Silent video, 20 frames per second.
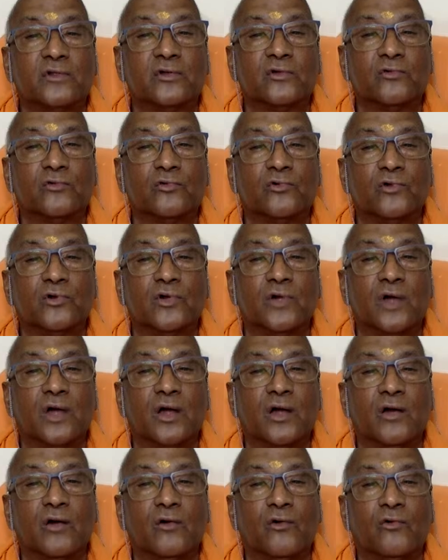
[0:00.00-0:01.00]
the good,
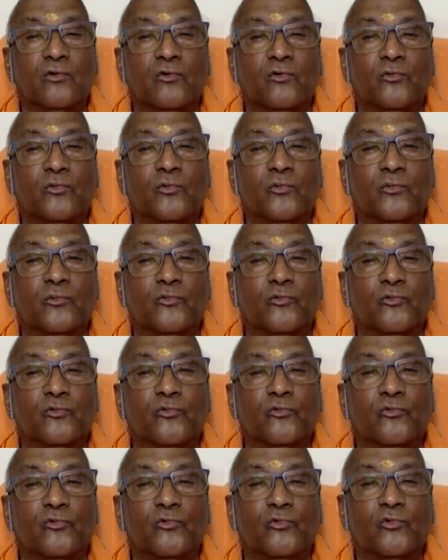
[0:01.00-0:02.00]
who
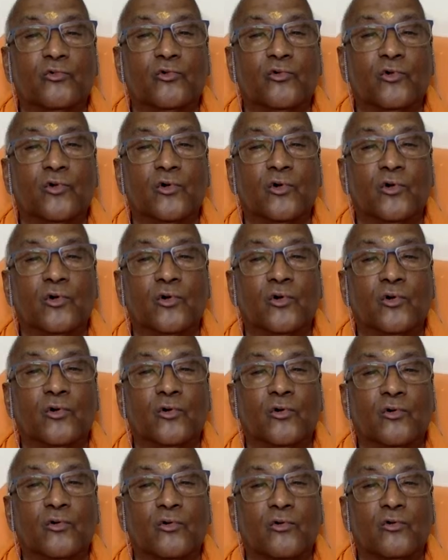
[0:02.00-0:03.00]
who
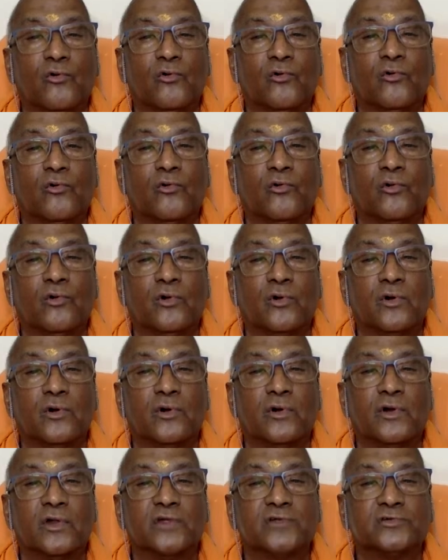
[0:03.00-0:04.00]
who
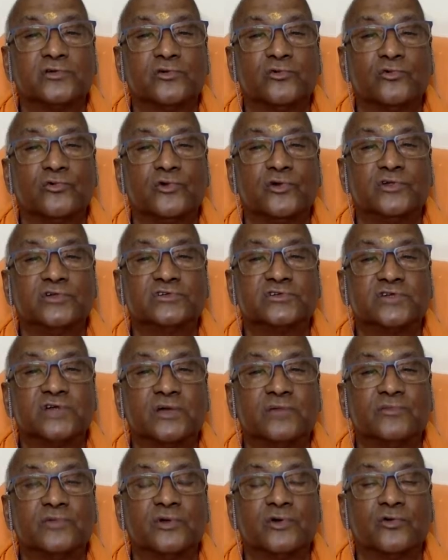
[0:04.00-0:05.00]
who
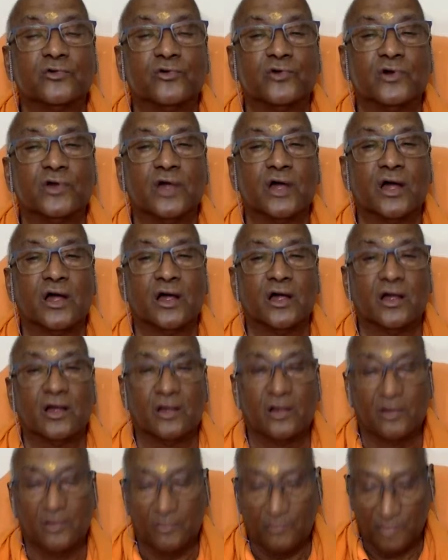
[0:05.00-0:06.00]
disturb the good.
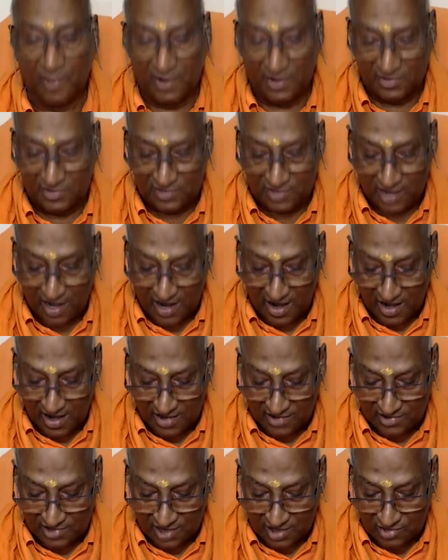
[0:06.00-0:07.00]

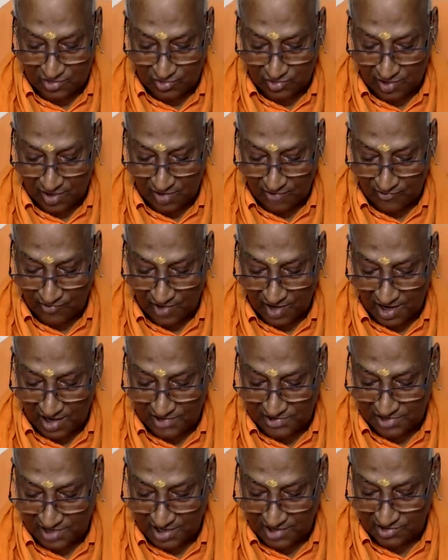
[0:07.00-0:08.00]
Paritranaya sadhuna
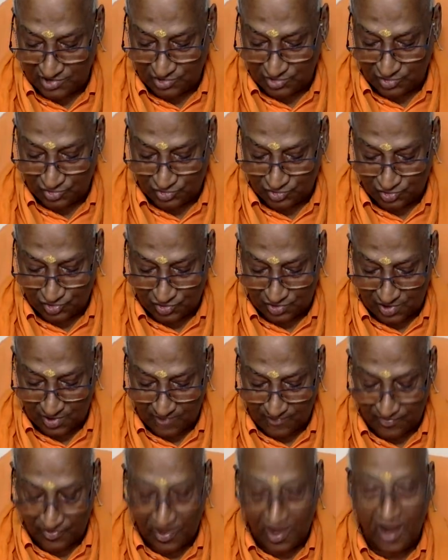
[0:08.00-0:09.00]
vinashaya cha dushkritam.
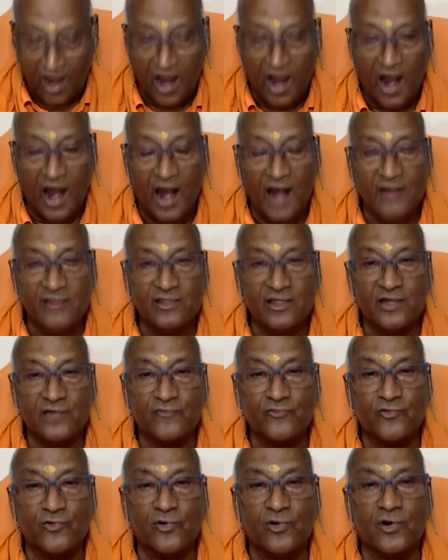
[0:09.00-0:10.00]
And
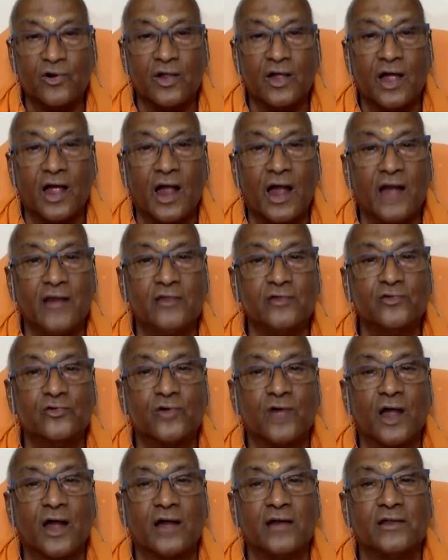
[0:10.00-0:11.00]
therefore, and you
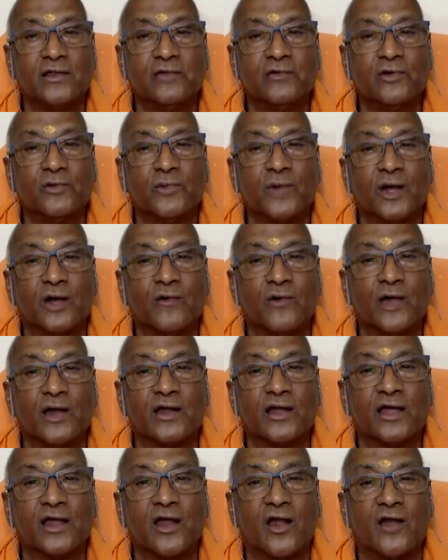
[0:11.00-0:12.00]
can't, even
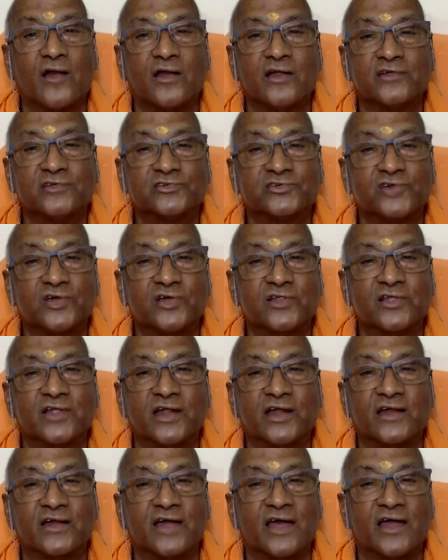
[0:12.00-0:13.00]
Bhagavan cannot destroy the
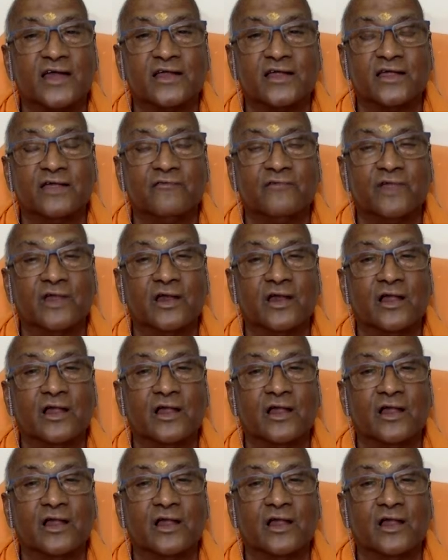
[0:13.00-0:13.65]
entire evil.